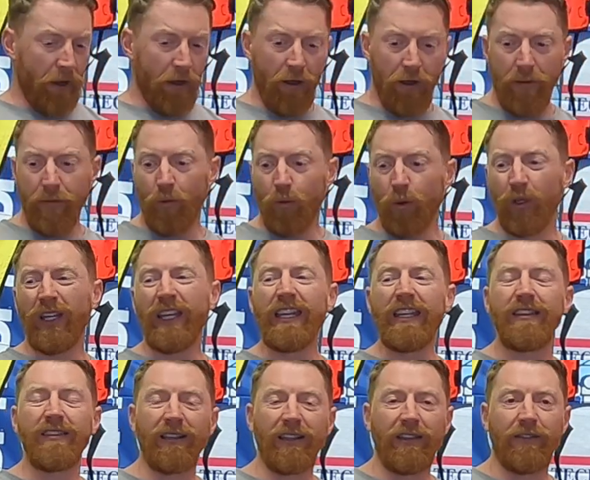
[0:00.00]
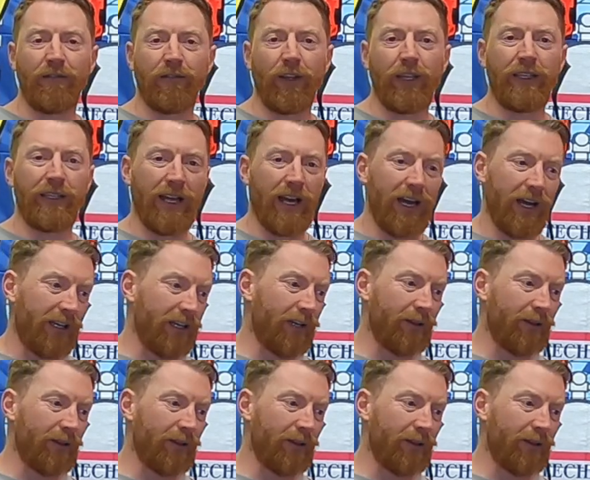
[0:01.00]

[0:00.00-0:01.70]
will easily inflate that.